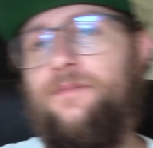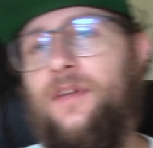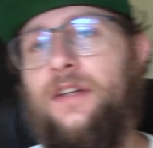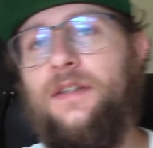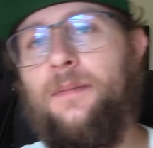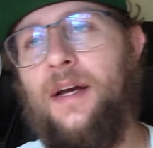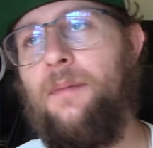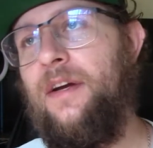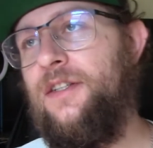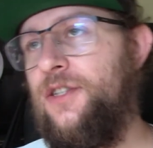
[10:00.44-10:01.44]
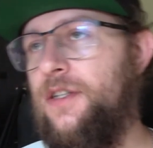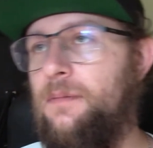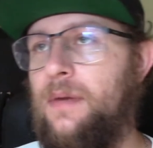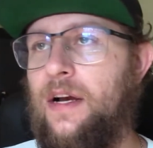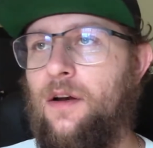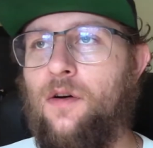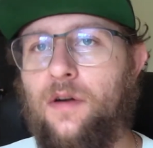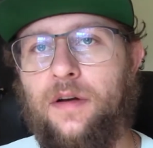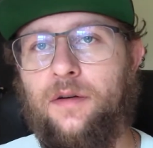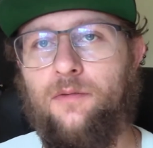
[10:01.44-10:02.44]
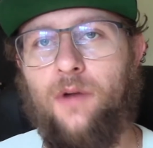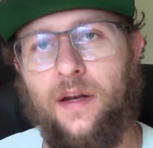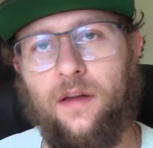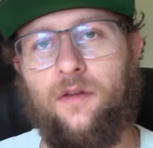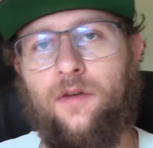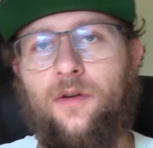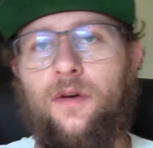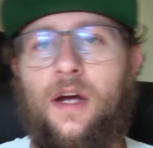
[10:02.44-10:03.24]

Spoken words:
Now, something I mentioned in my long little run through,